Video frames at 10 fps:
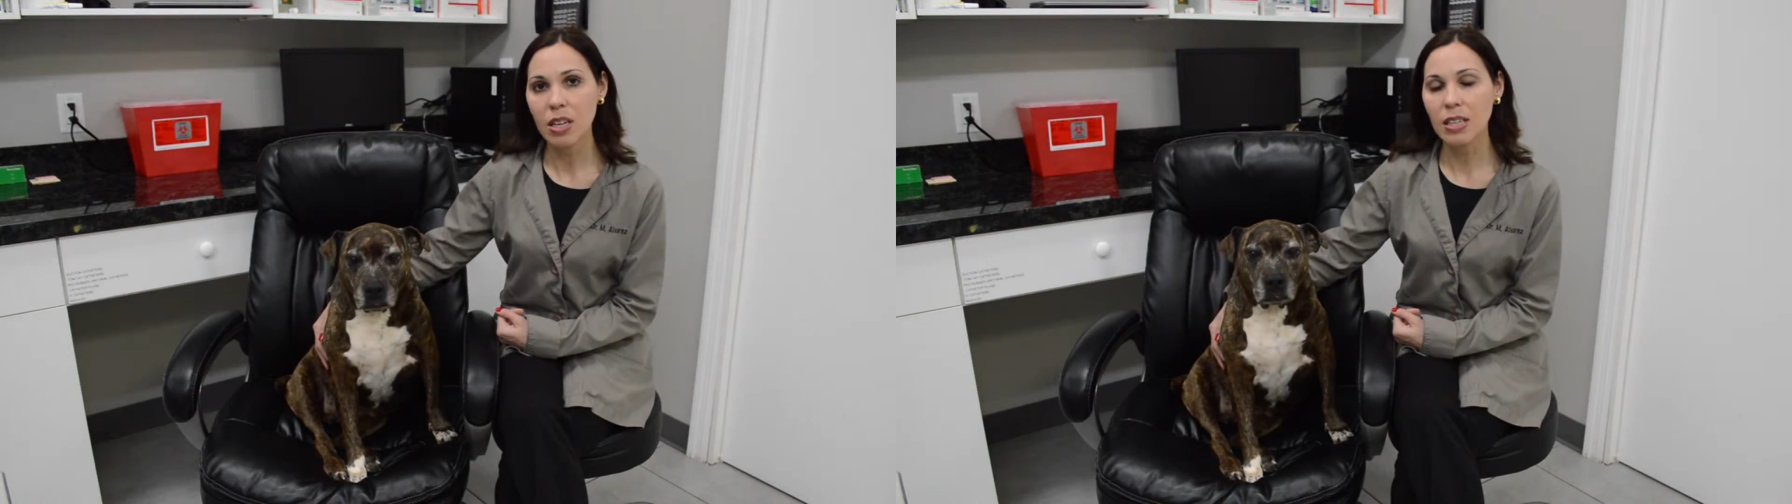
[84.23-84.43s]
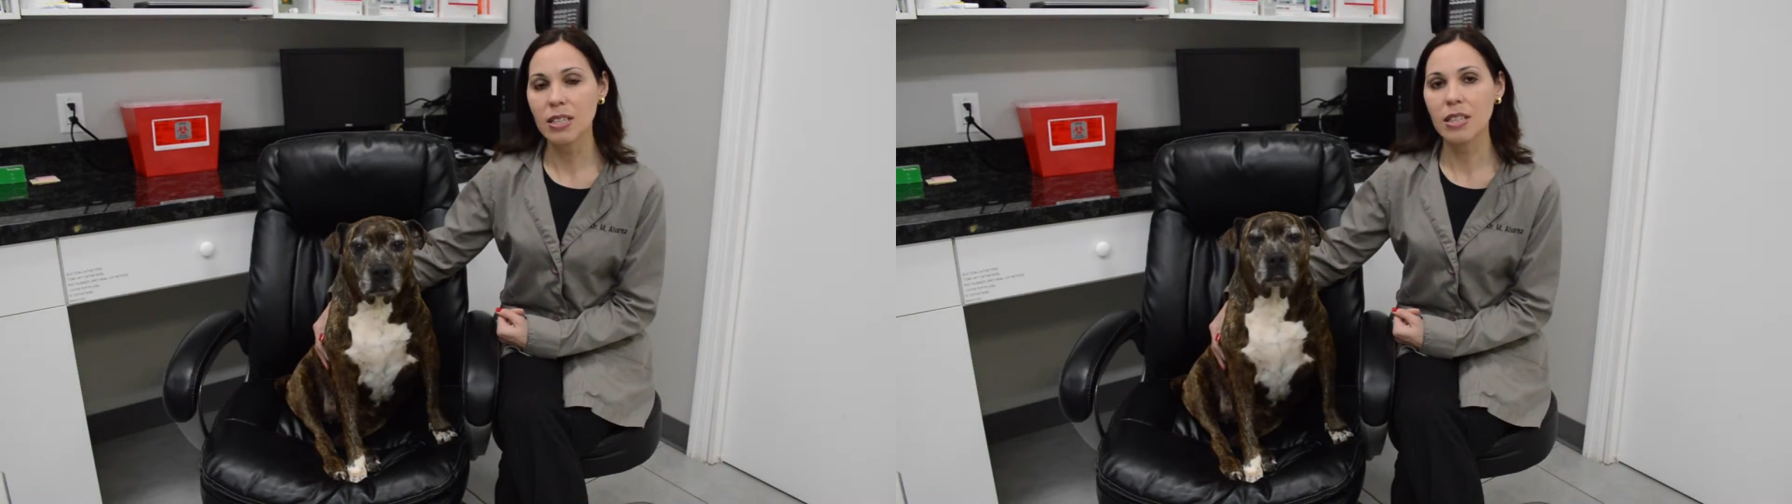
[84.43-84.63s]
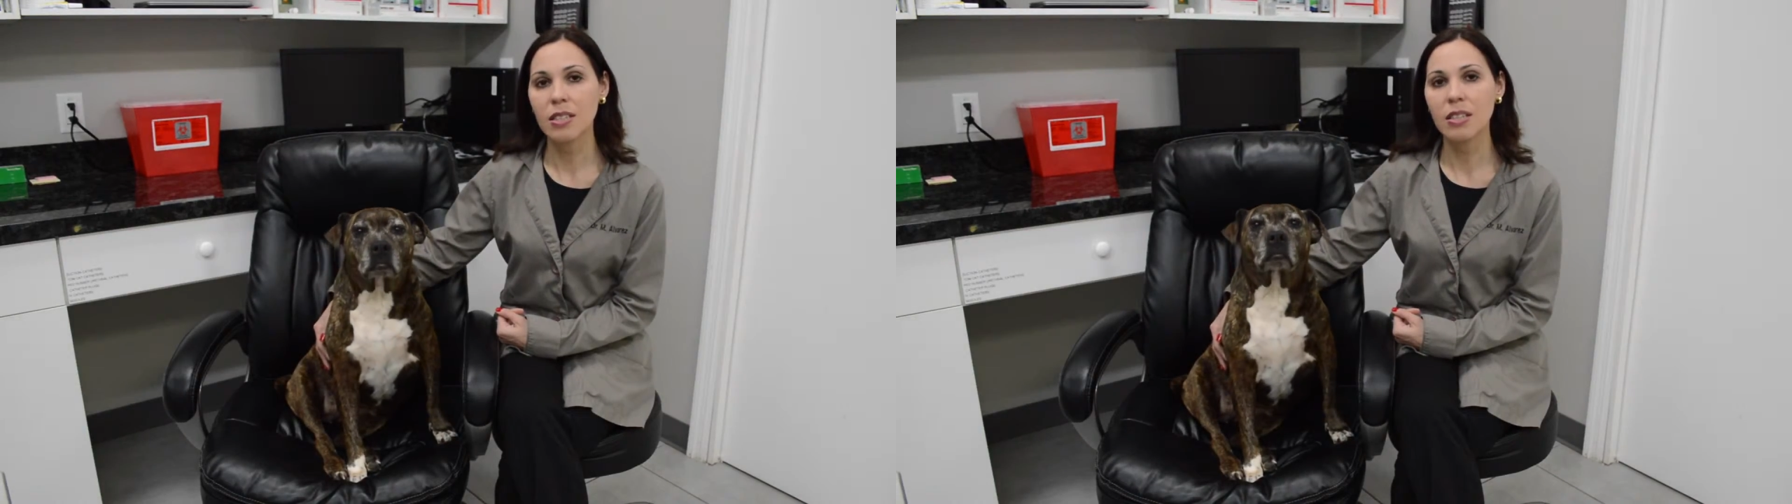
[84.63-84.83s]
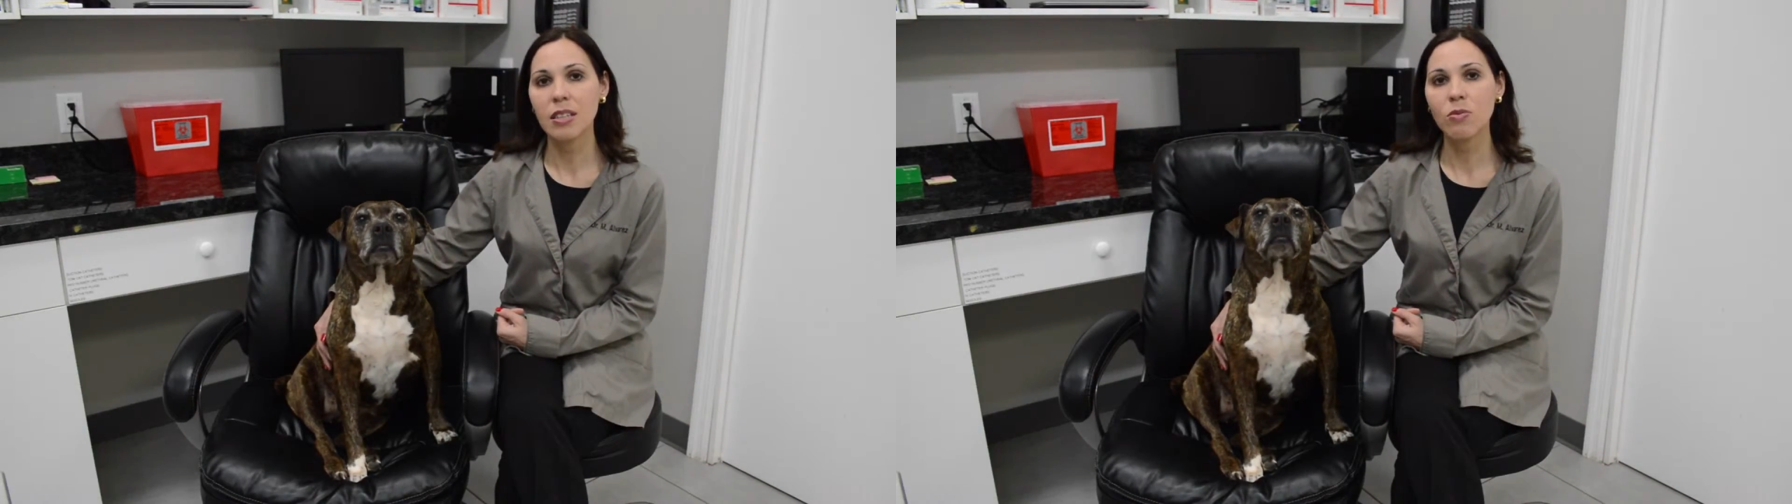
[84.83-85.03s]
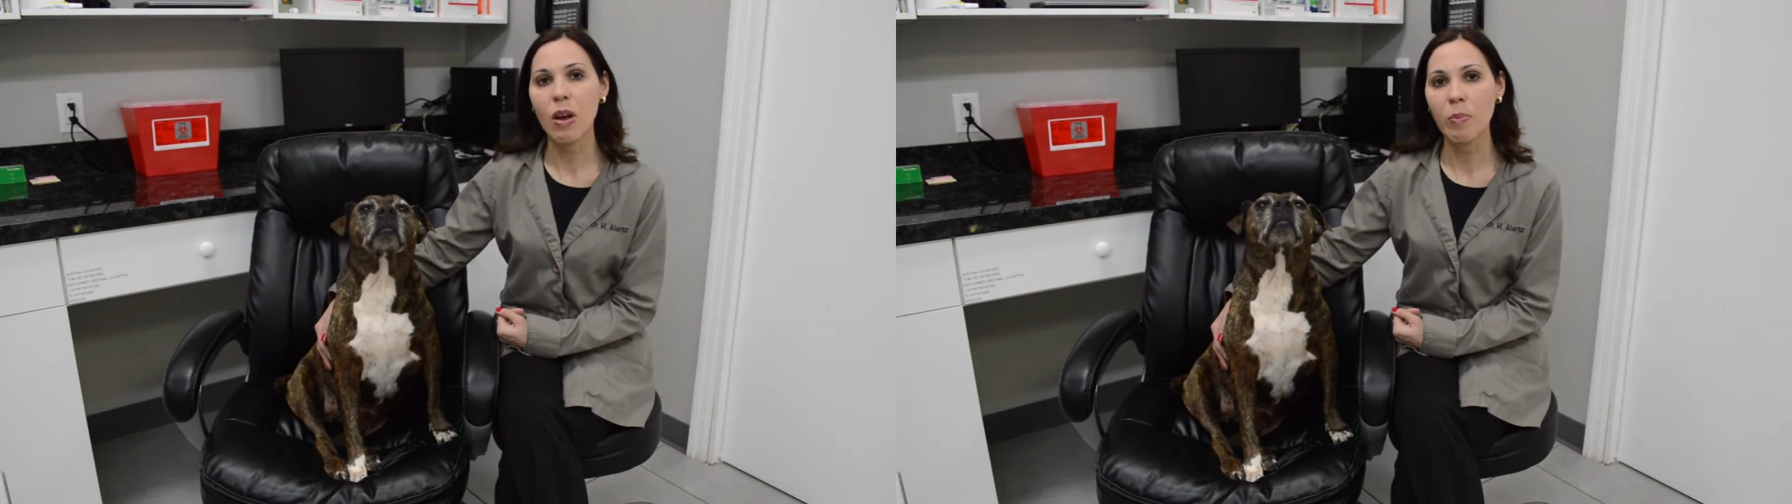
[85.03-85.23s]
that
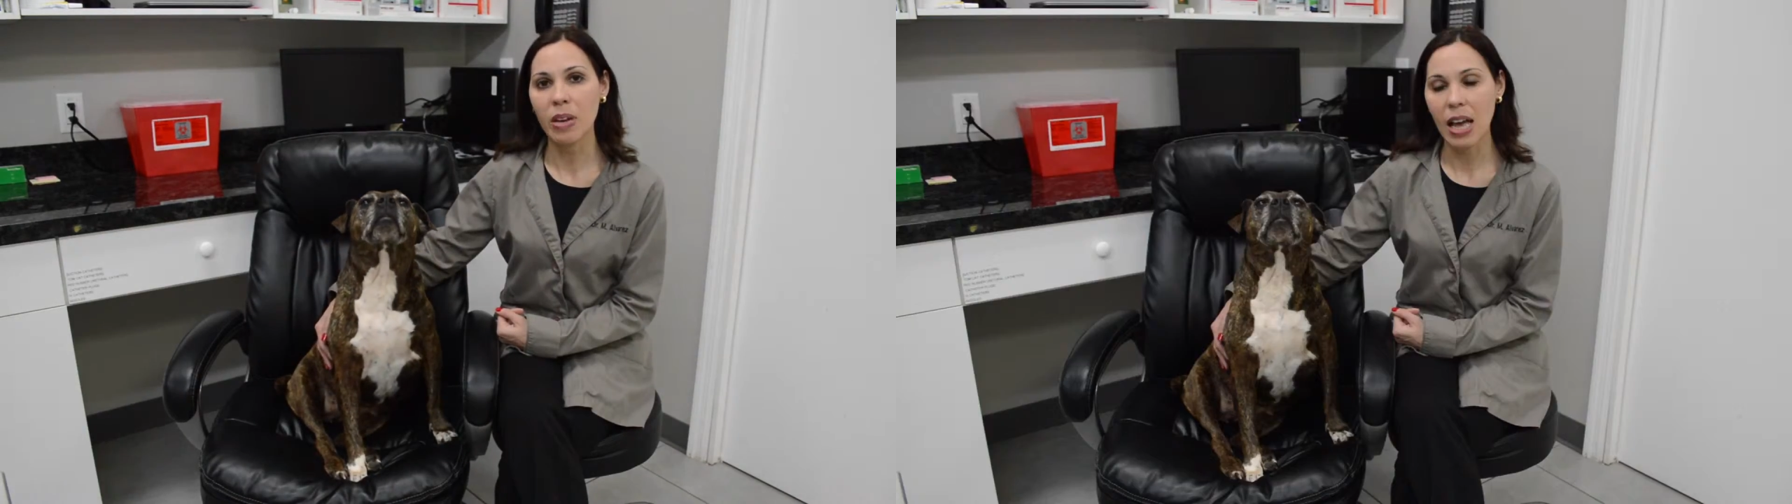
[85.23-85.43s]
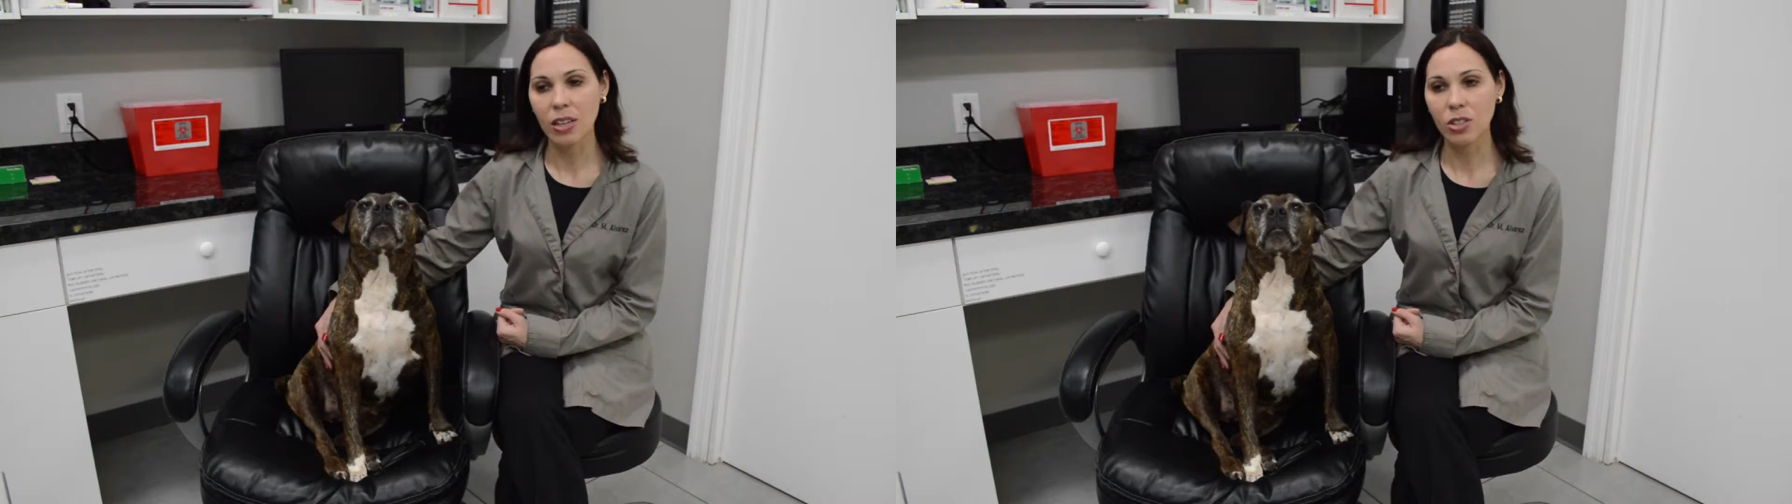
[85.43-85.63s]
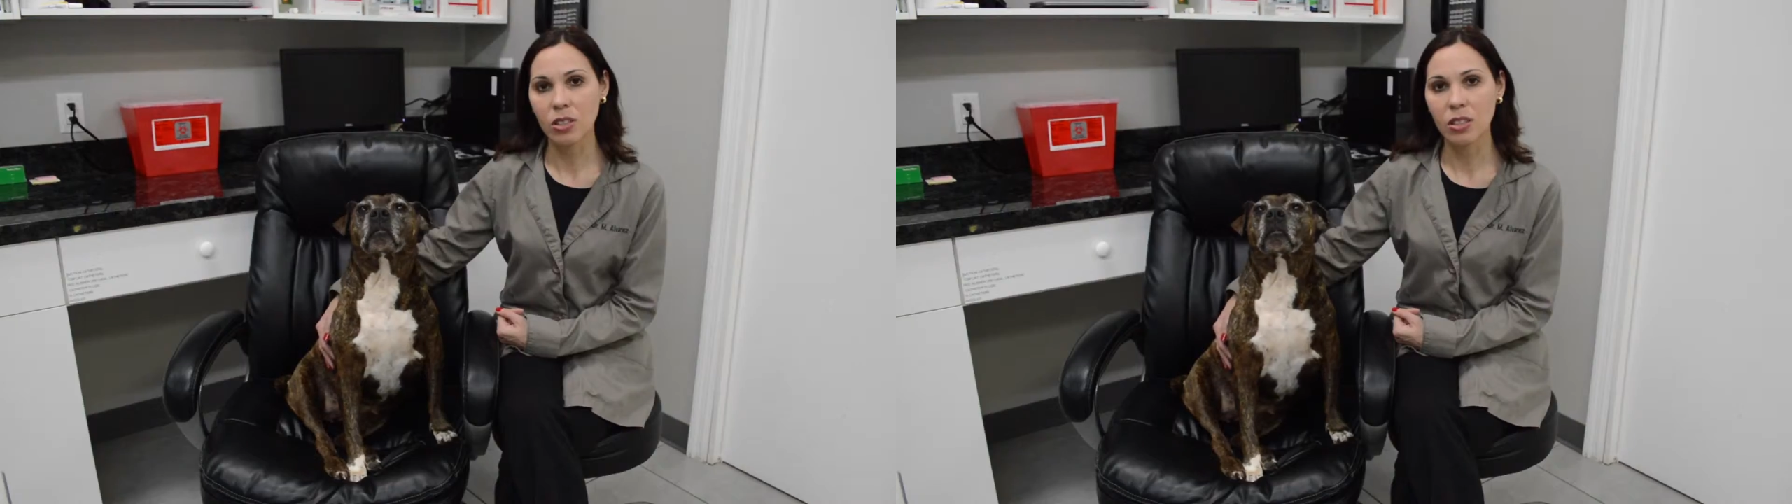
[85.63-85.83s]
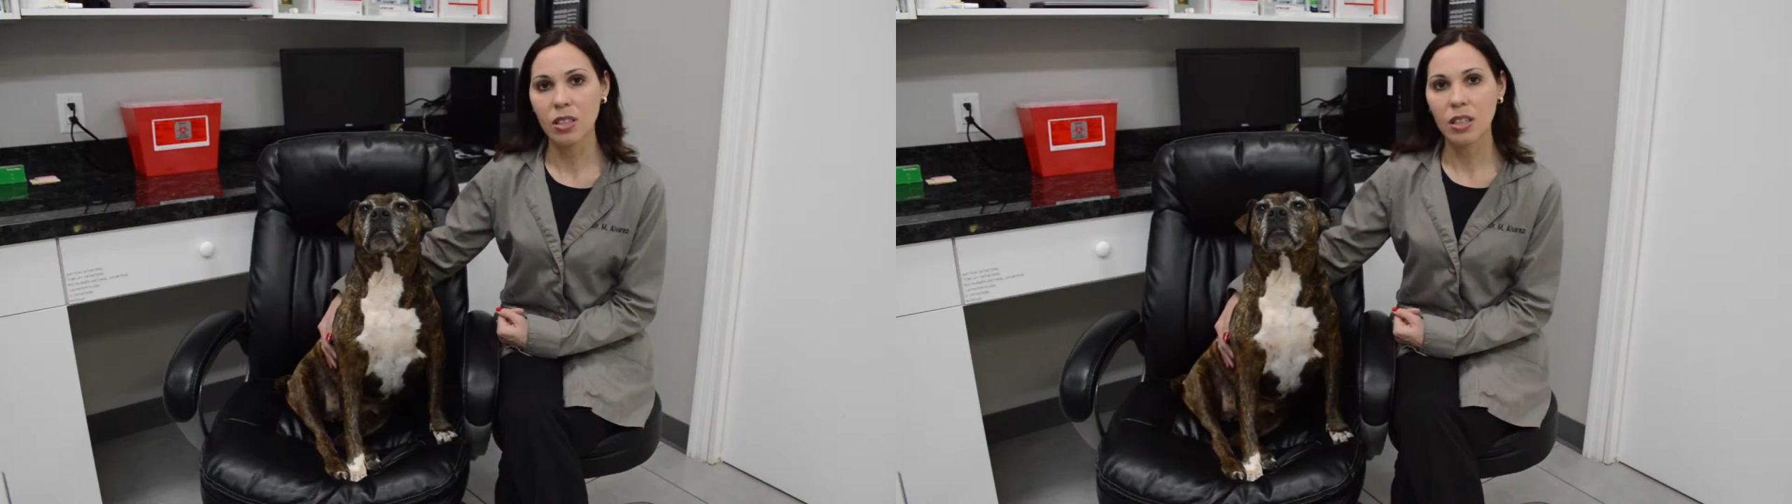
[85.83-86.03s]
necessitates rapid action.